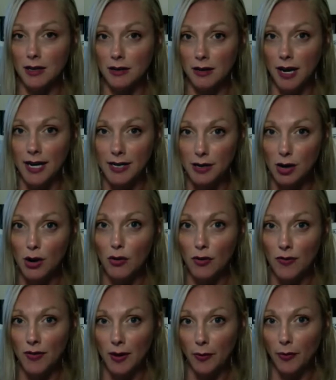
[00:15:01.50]
I know
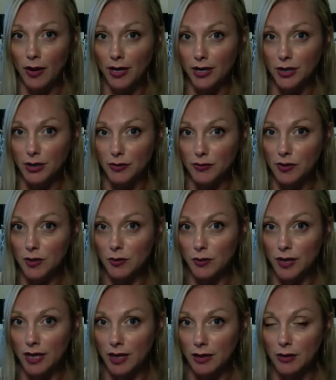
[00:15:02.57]
that they wanted you to
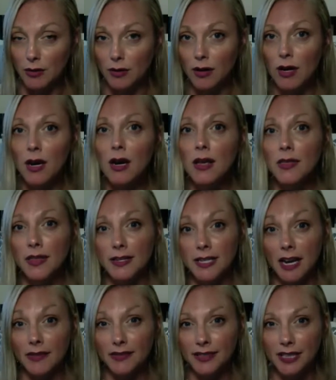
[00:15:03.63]
hear the
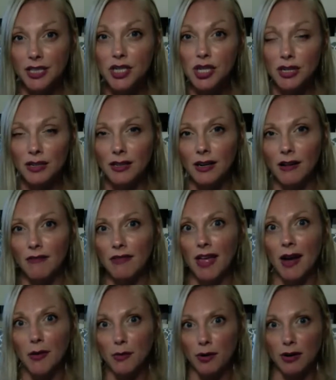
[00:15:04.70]
definition of
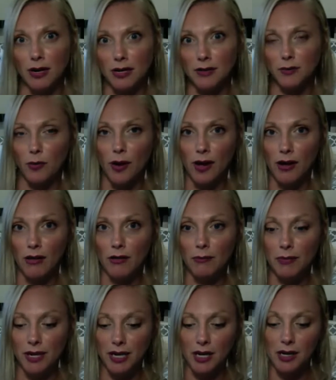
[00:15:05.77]
that word as well,
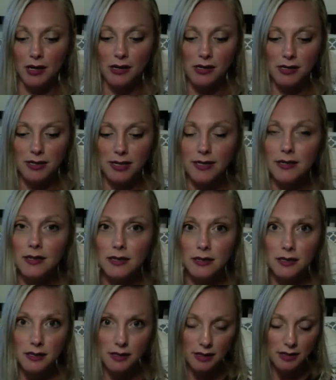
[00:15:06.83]
because this
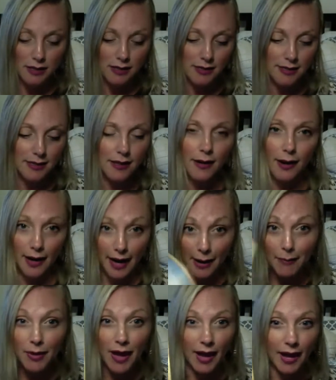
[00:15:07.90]
is an
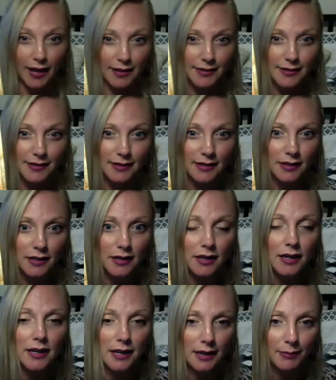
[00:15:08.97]
impasse.
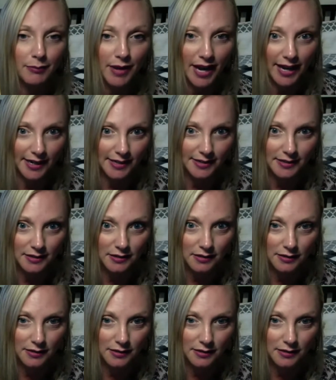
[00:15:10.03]
An impasse.